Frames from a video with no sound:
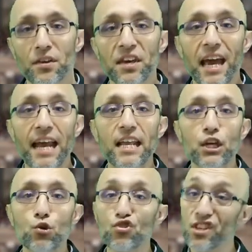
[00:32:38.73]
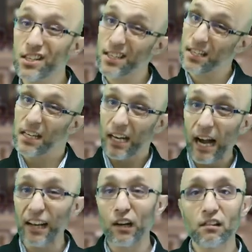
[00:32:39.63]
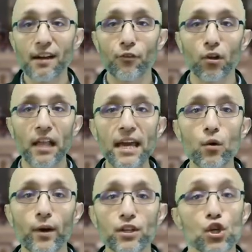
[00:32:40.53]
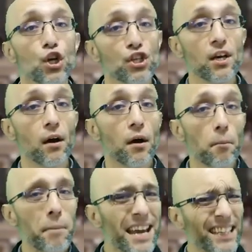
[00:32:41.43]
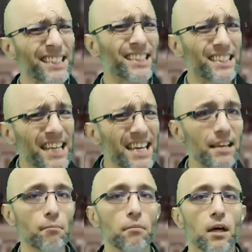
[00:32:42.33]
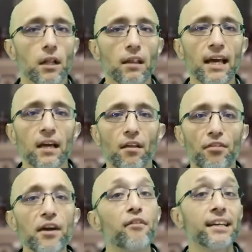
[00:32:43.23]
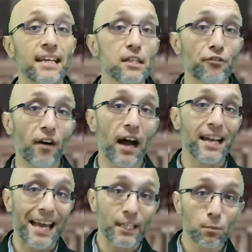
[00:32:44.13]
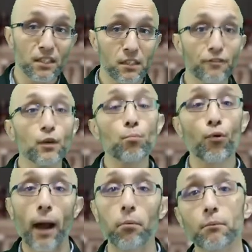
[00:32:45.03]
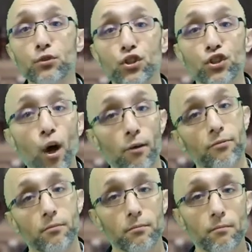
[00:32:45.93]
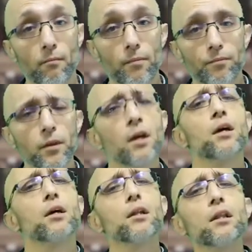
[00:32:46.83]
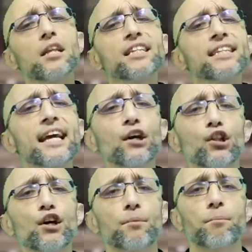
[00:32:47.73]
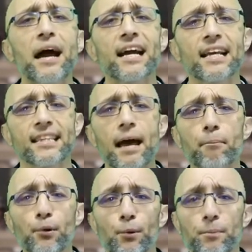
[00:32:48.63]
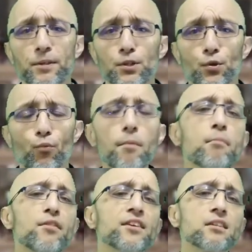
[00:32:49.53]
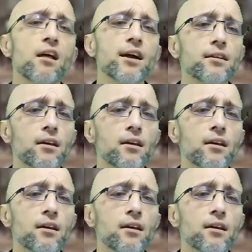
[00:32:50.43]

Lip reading: and it uses kind of clever language to make it seem like they've identified a specific problem to solve. Let's take a look back at that purpose. Remember this line?